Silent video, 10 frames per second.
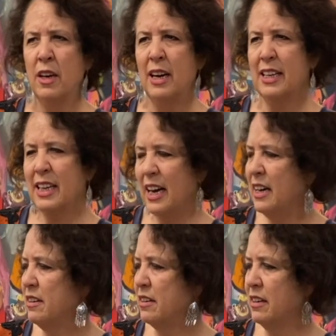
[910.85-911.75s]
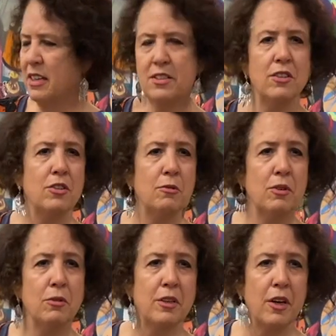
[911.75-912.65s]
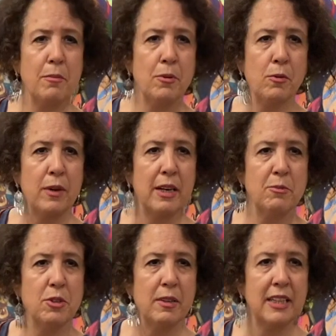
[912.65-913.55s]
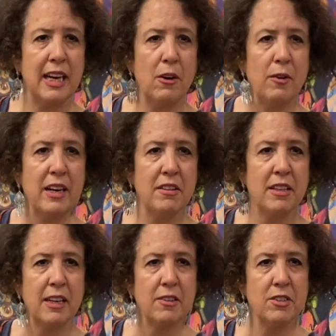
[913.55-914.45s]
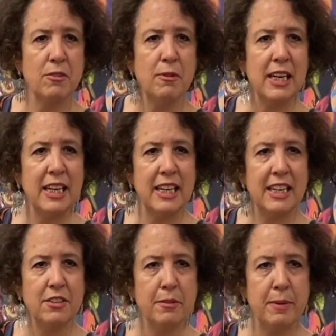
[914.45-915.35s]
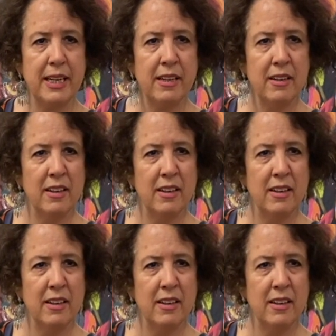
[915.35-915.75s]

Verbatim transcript: I can't listen to an audiobook when I'm doing that or anything because you really need to be